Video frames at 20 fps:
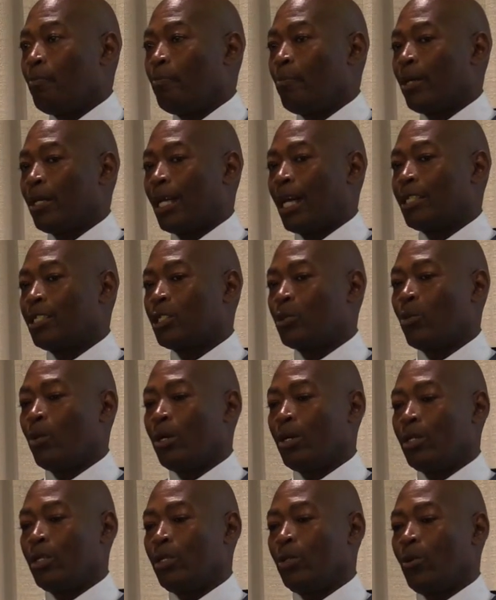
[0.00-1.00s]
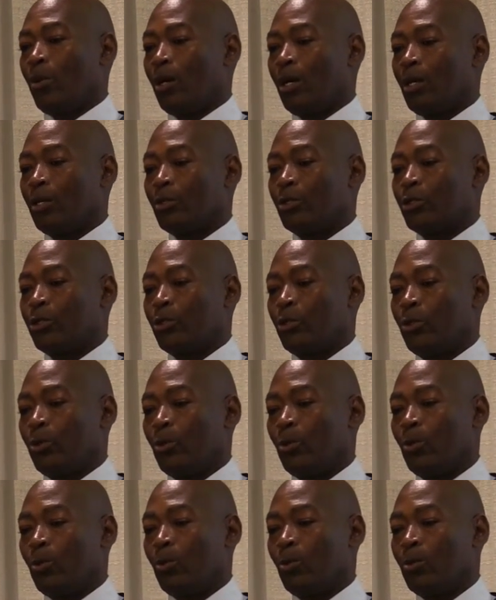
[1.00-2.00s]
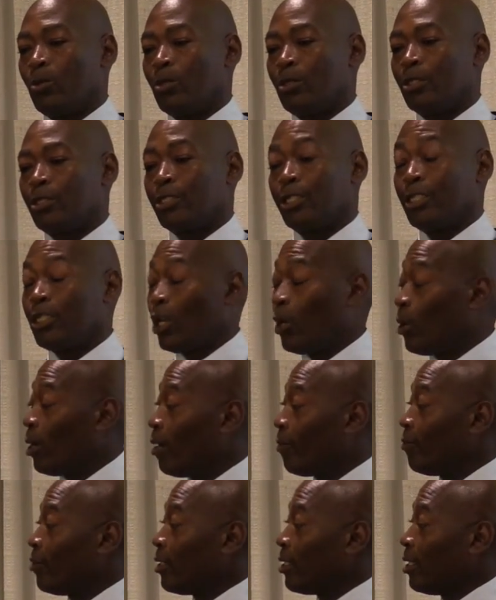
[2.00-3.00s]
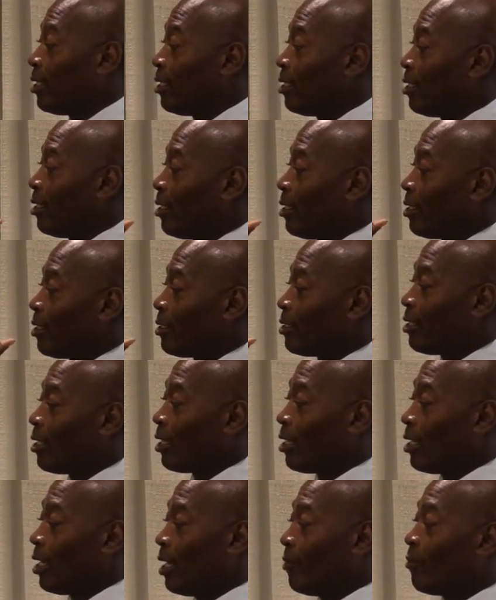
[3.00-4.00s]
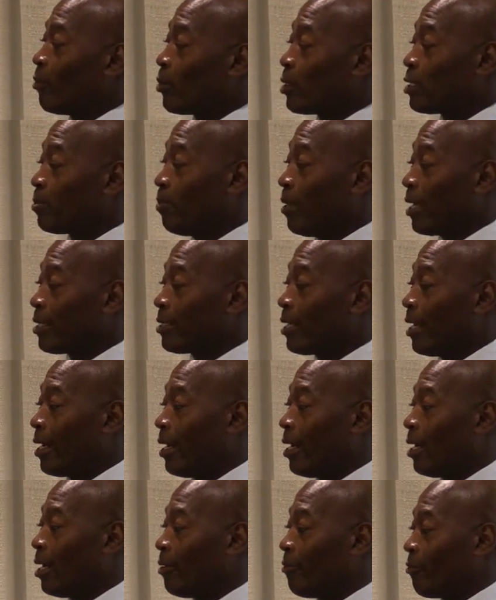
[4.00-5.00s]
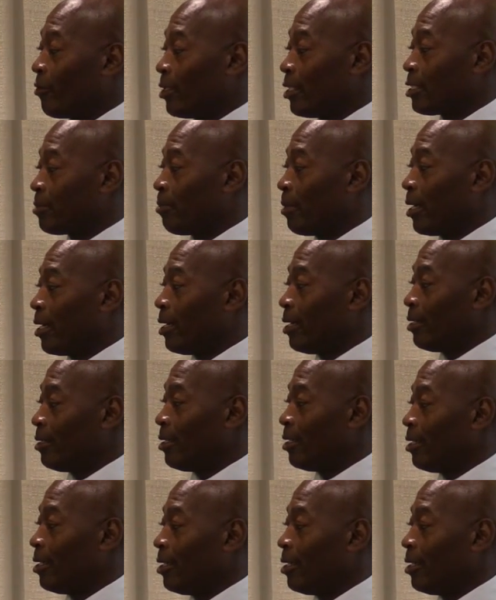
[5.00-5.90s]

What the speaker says: But I just want you all to know of the love and respect I have for this man.